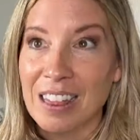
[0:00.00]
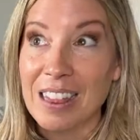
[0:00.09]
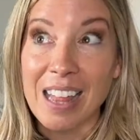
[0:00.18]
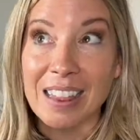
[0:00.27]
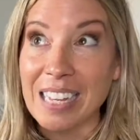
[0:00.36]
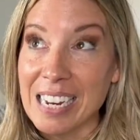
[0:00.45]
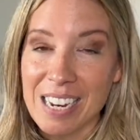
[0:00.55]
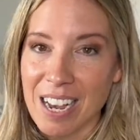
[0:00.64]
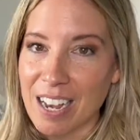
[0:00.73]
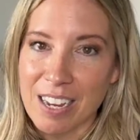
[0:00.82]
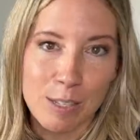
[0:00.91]
La
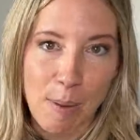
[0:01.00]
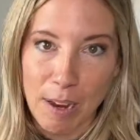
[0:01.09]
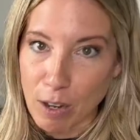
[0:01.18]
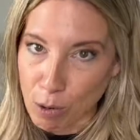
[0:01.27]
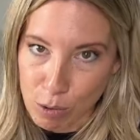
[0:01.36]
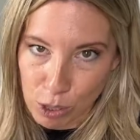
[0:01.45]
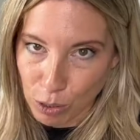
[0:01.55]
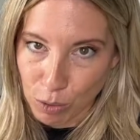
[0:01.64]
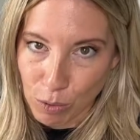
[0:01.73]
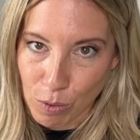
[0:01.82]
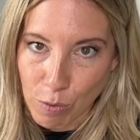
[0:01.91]
Ligne is my
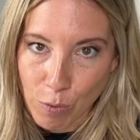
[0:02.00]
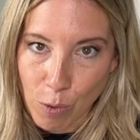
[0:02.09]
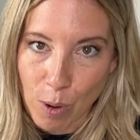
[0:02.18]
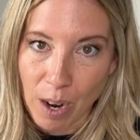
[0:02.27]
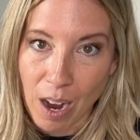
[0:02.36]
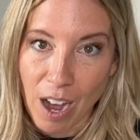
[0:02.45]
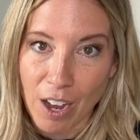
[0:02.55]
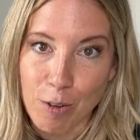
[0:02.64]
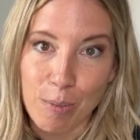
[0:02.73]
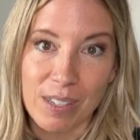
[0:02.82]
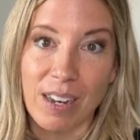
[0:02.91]
go-to for
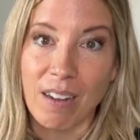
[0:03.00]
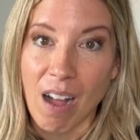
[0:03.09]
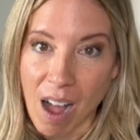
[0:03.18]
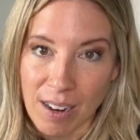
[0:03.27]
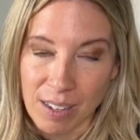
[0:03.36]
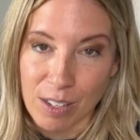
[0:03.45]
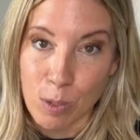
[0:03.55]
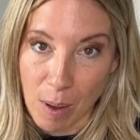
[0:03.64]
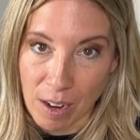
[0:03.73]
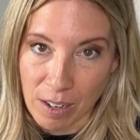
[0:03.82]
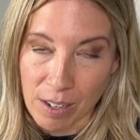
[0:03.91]
100% cotton
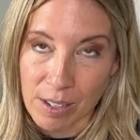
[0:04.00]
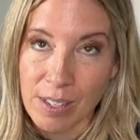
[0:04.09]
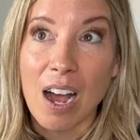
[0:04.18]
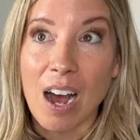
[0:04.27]
sweaters.